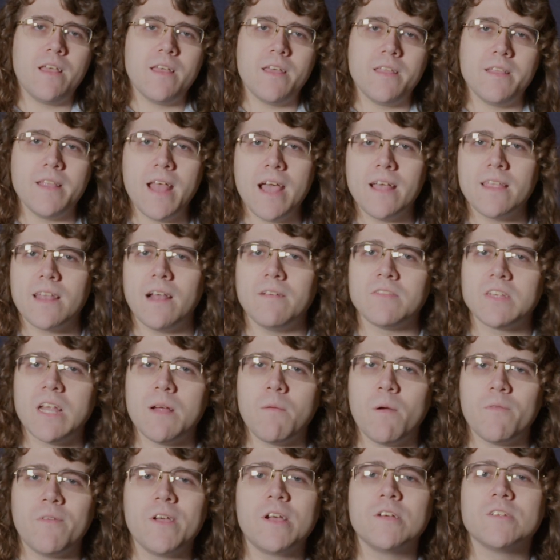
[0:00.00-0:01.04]
Now that I've snapped
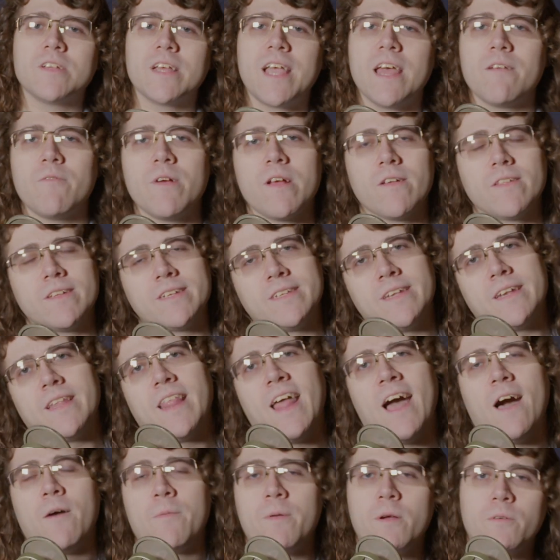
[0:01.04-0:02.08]
my fingers again, we are listening to the
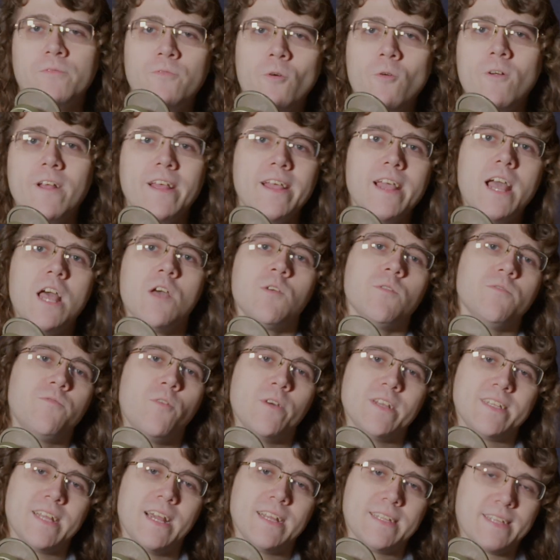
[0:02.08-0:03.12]
Heil PR 40 with
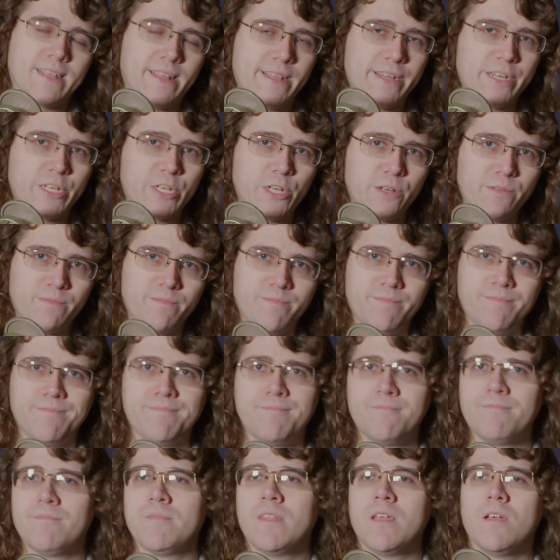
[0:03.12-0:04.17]
voice isolation.
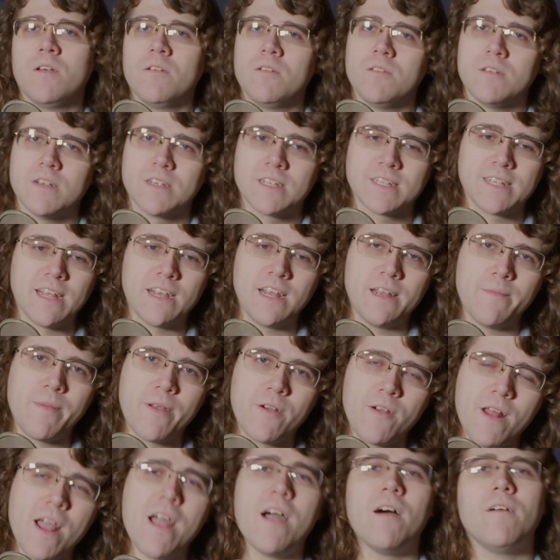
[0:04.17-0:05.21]
Does it sound any
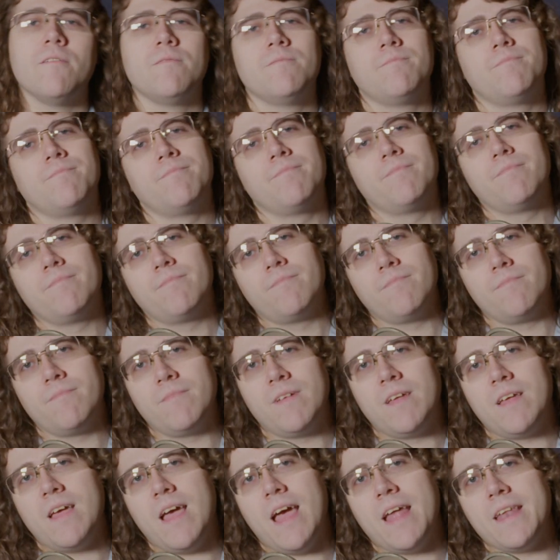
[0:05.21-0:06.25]
better now?
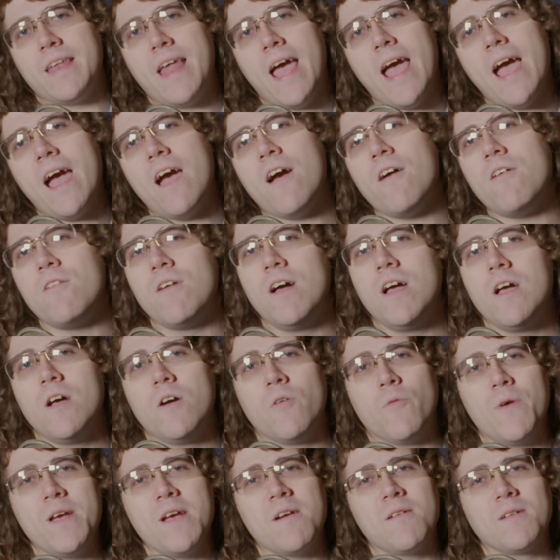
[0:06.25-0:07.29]
And now
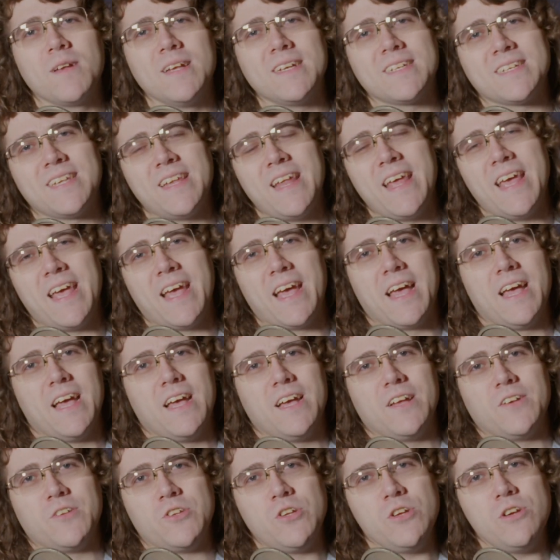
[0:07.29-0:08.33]
we are listening
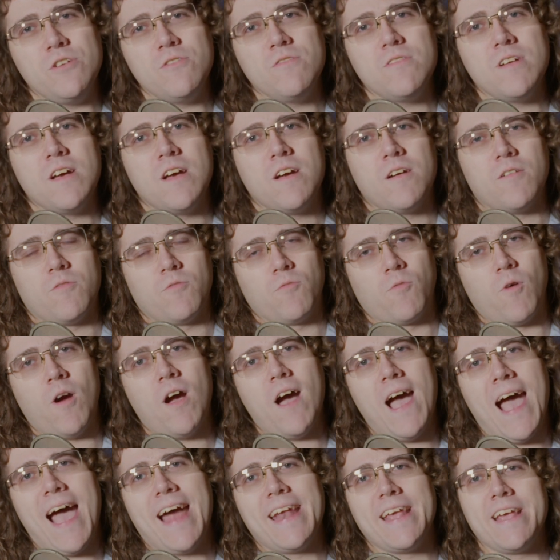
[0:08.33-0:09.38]
to raw
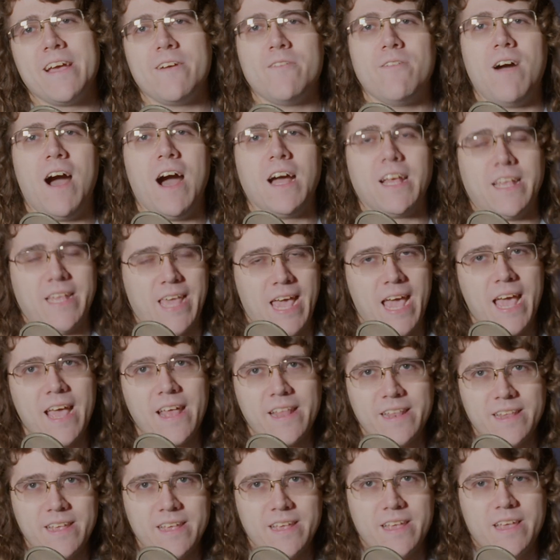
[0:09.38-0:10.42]
audio
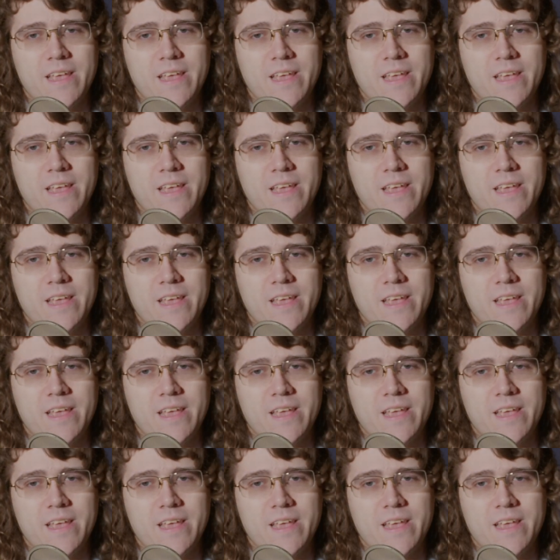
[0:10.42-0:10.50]
again